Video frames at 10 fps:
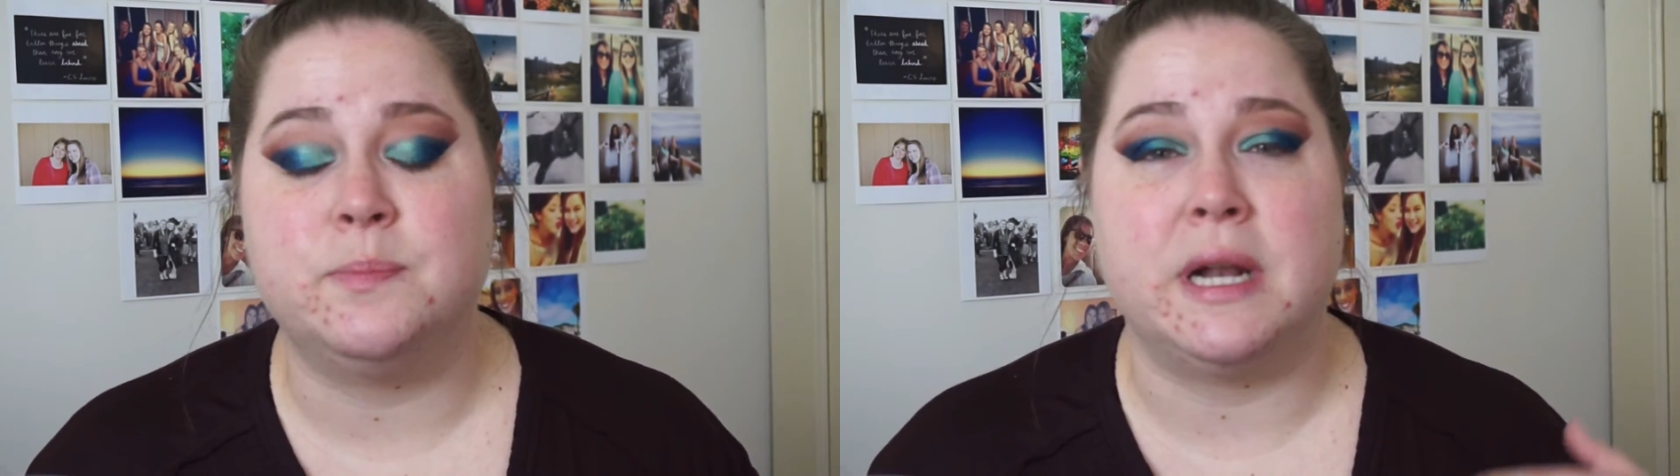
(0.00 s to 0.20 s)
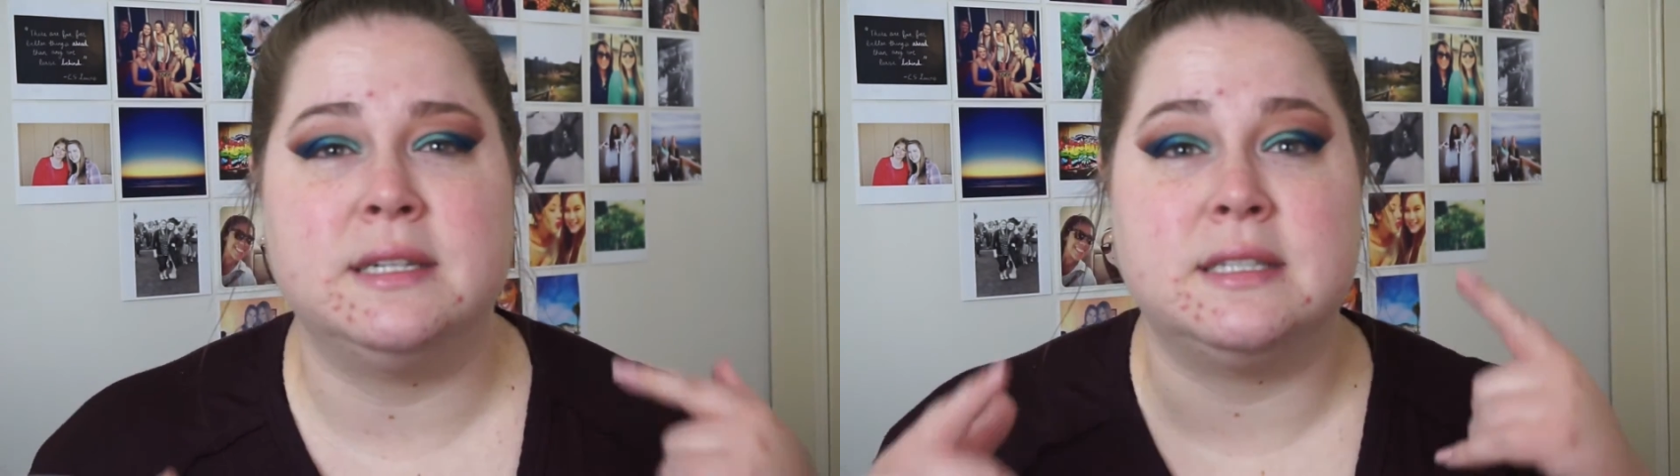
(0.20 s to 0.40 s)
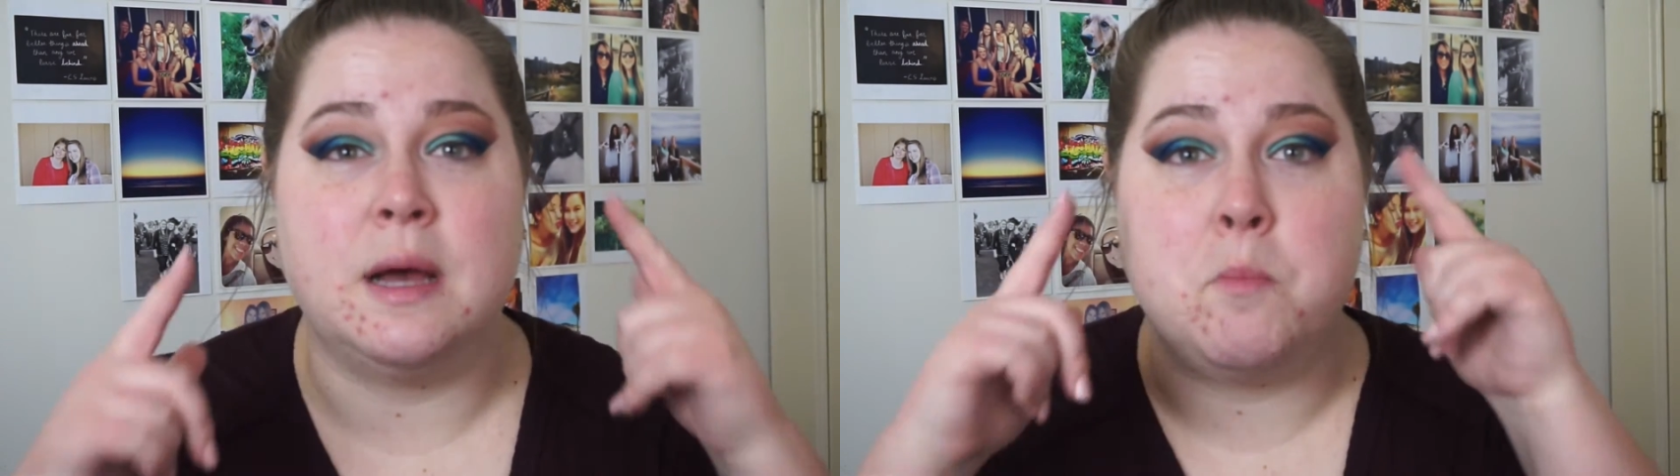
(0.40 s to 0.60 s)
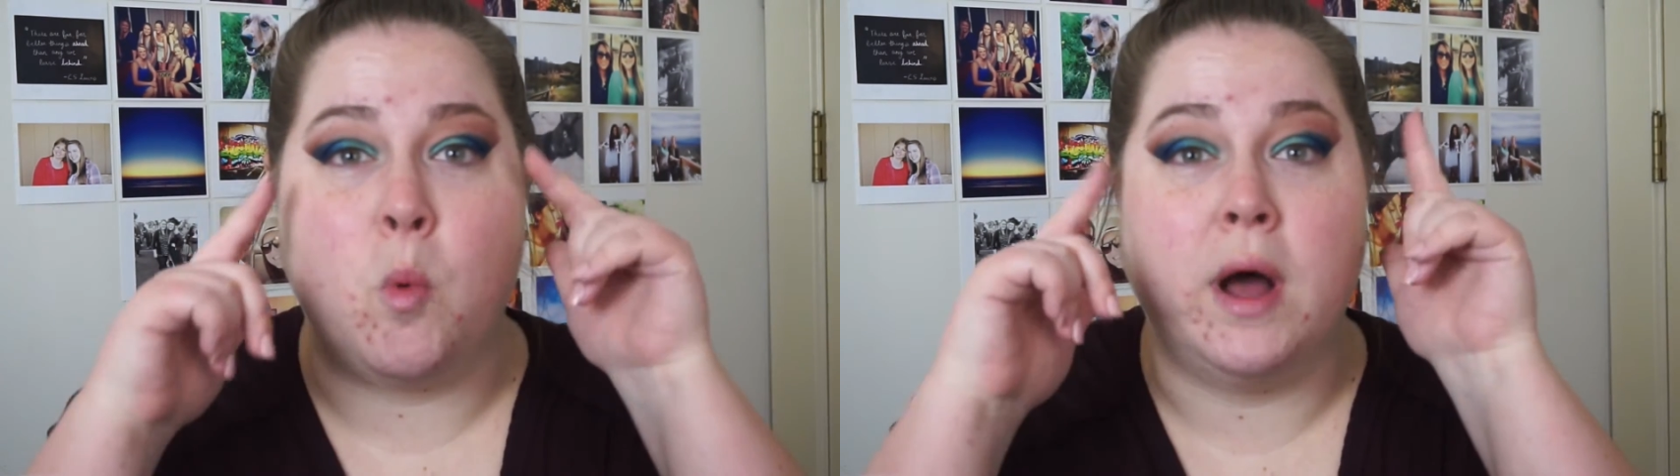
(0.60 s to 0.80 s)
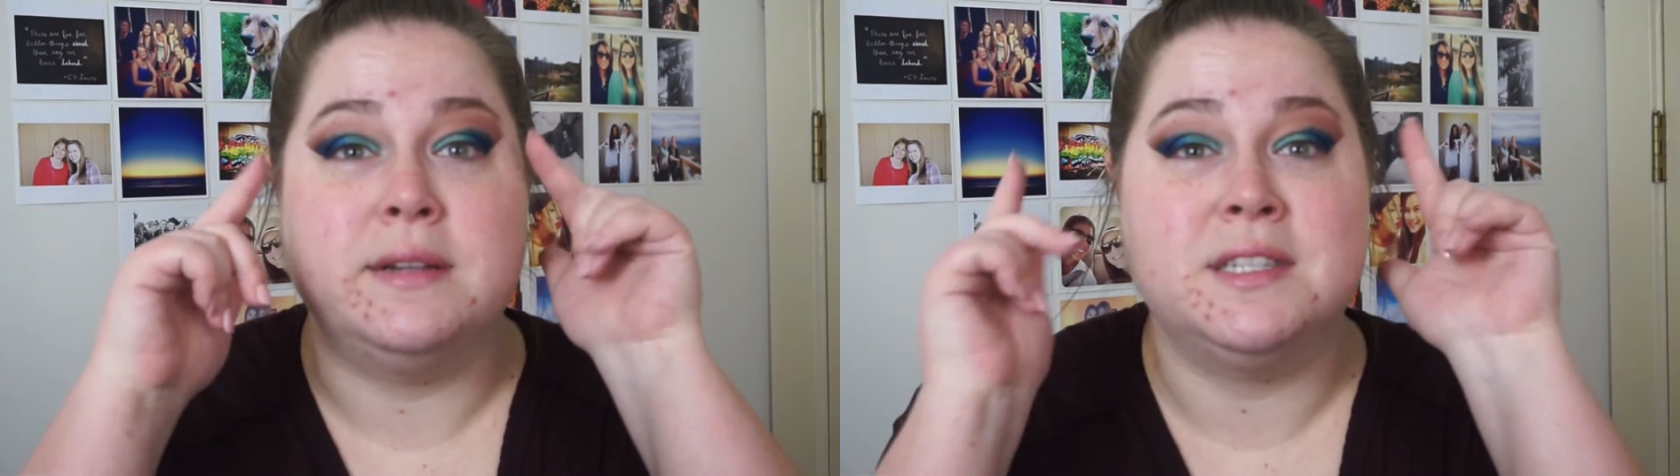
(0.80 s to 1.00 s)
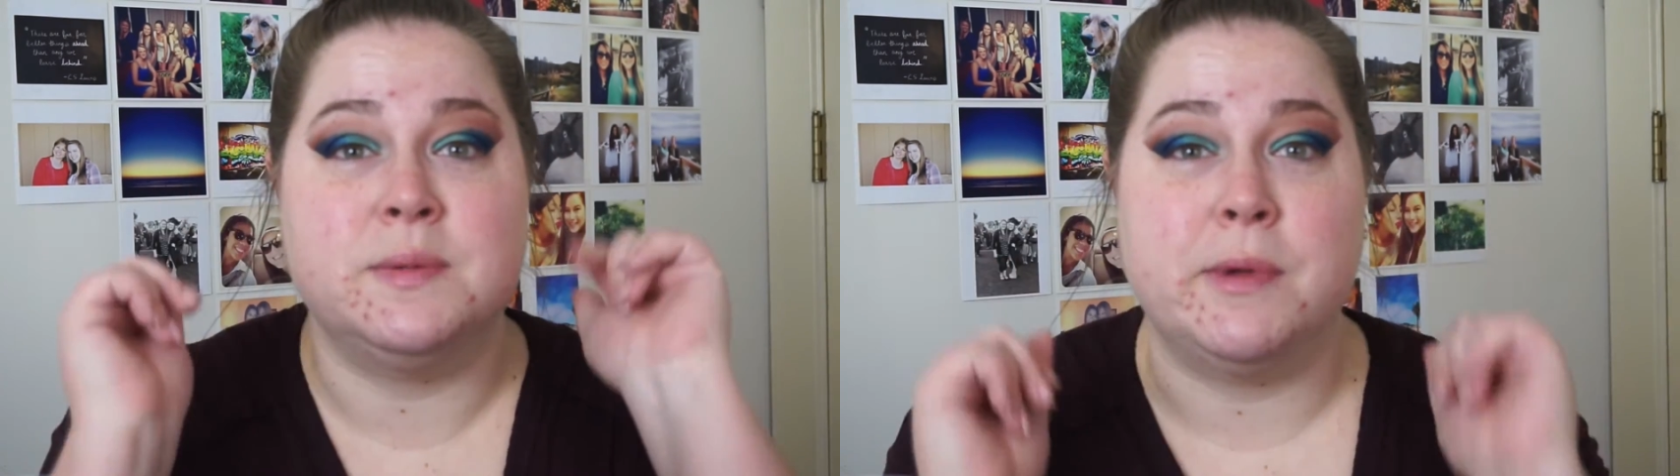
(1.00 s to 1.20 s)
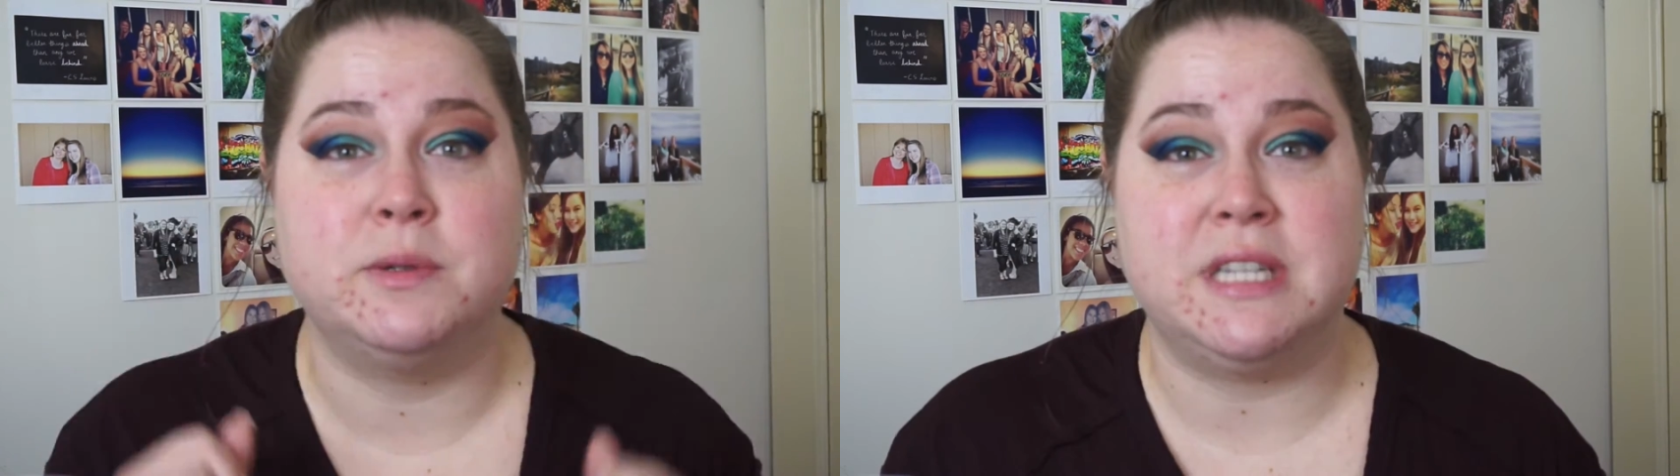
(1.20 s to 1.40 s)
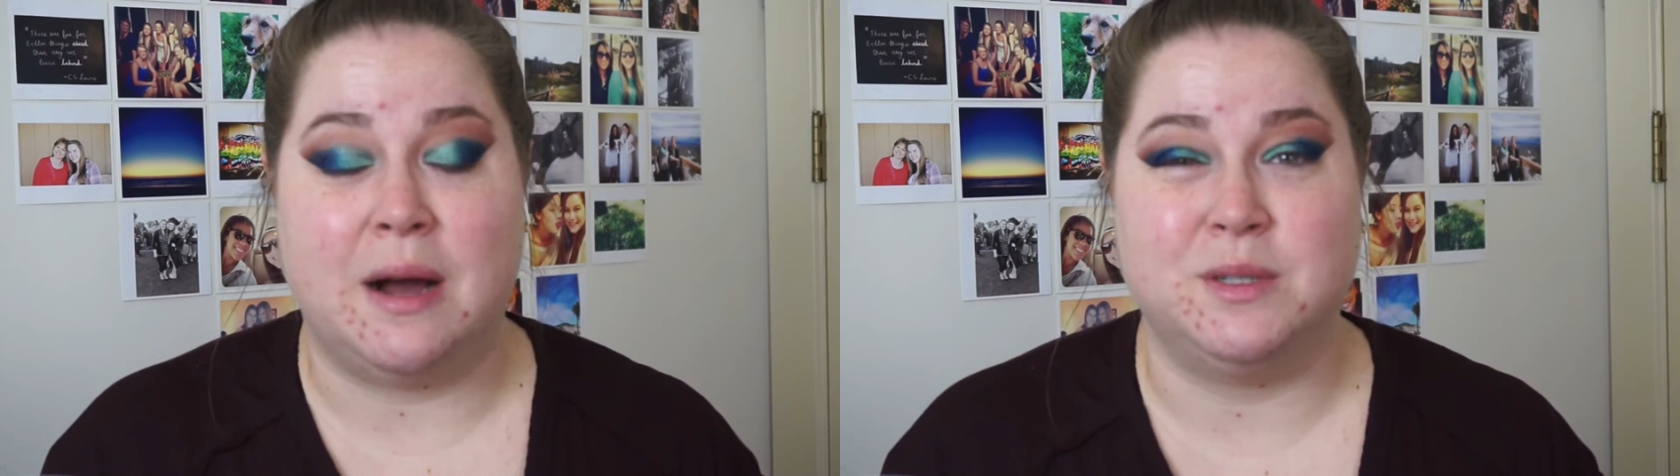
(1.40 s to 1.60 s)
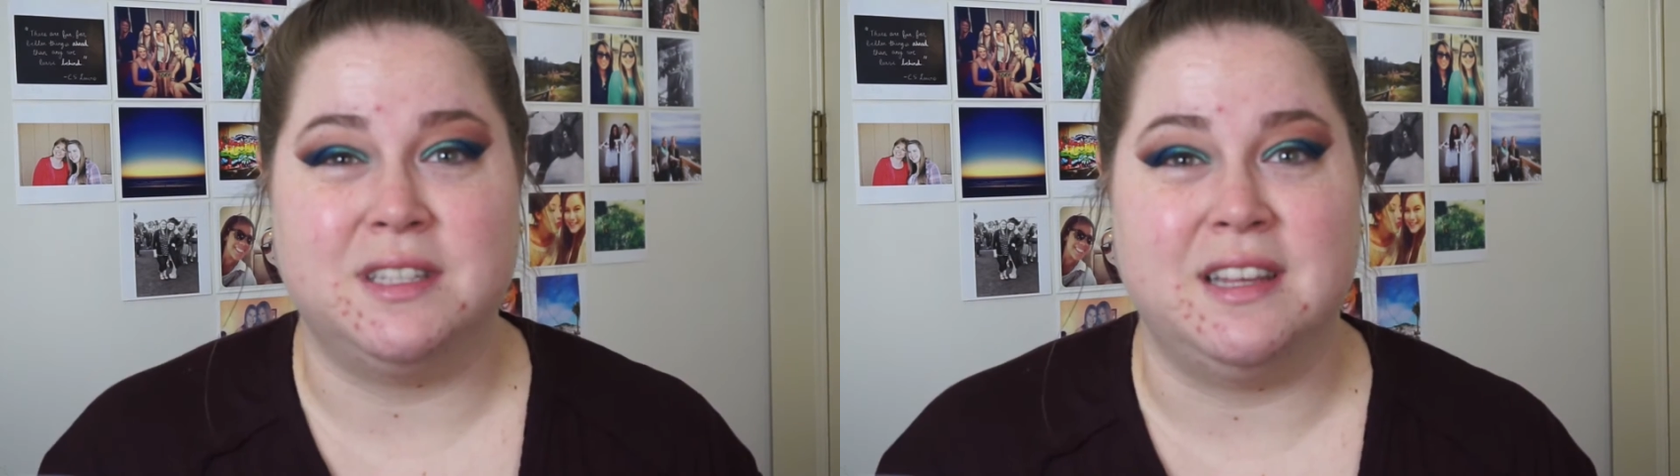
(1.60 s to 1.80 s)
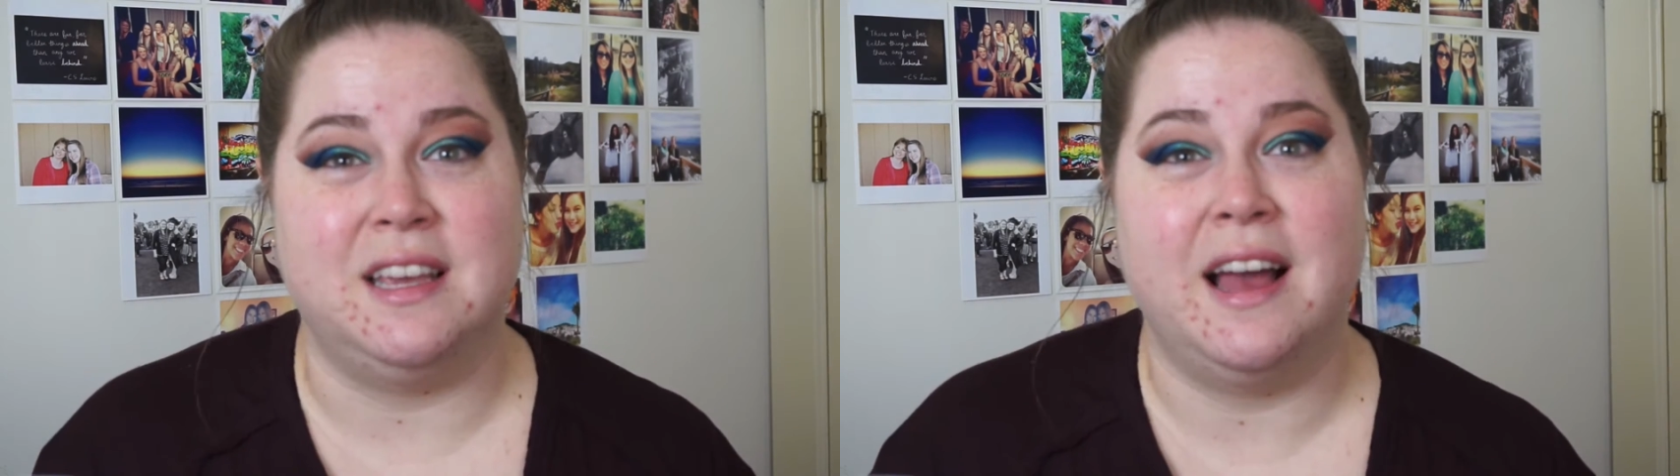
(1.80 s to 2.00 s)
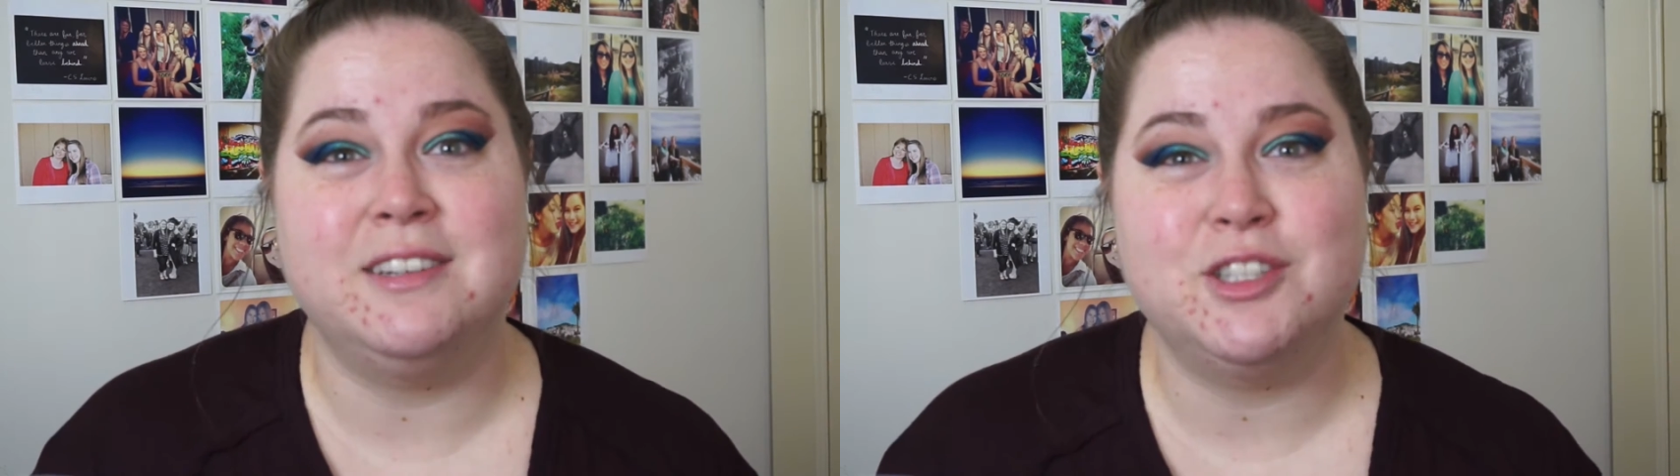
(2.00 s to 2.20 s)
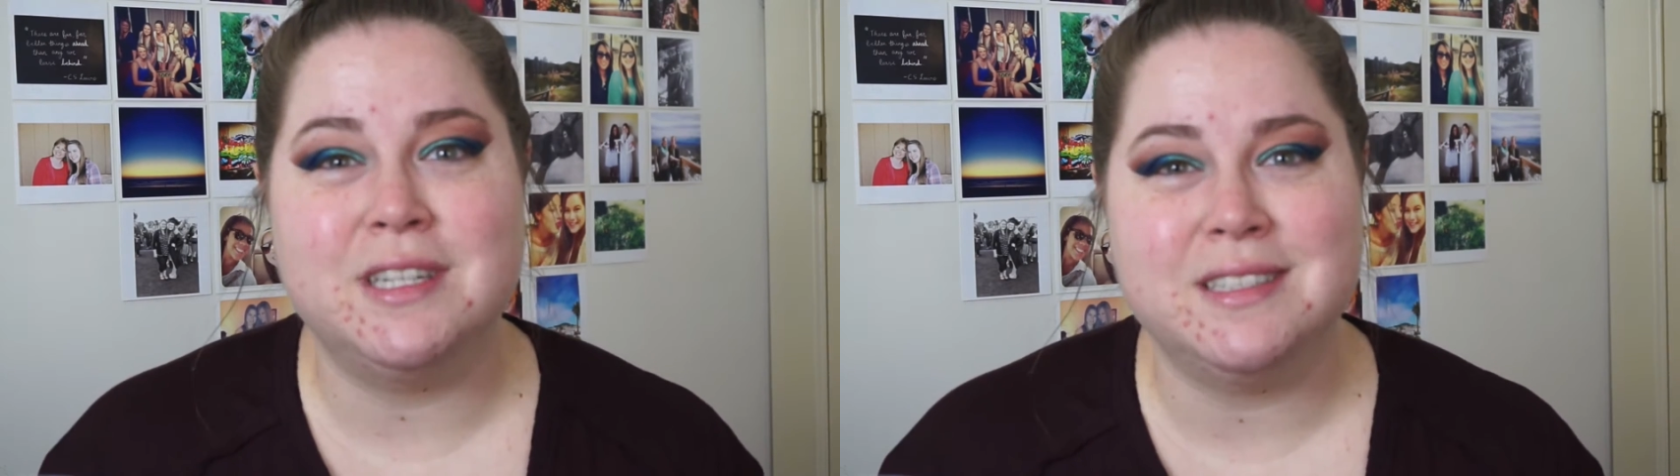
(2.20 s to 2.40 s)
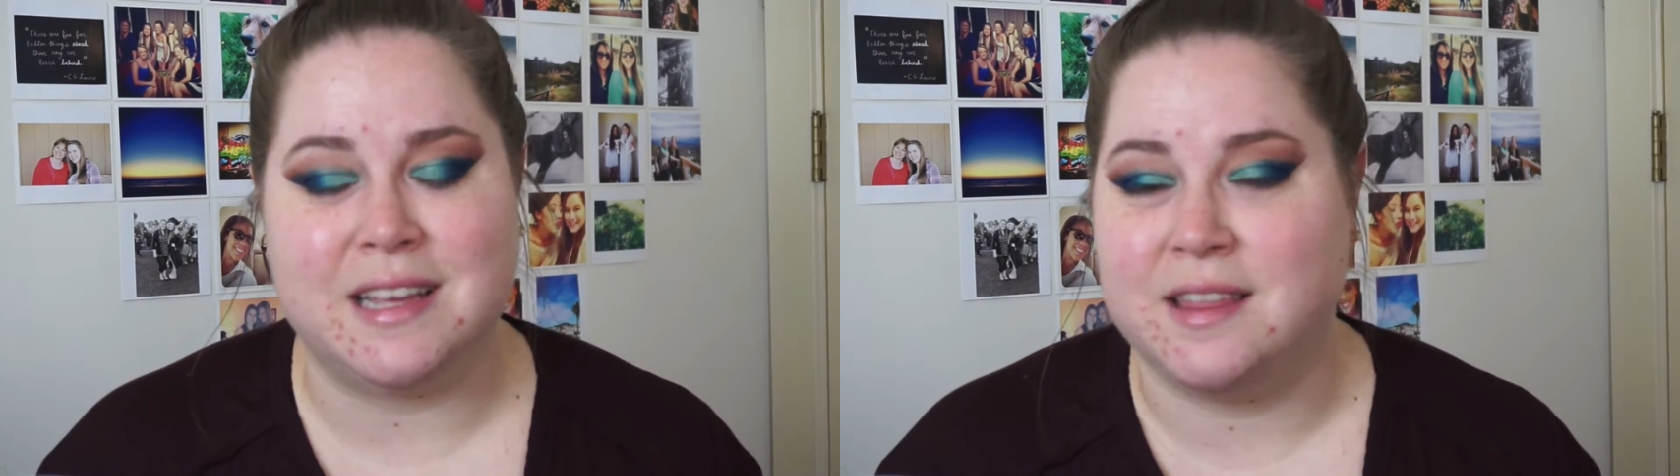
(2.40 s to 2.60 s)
but I somewhat smoked out the edges.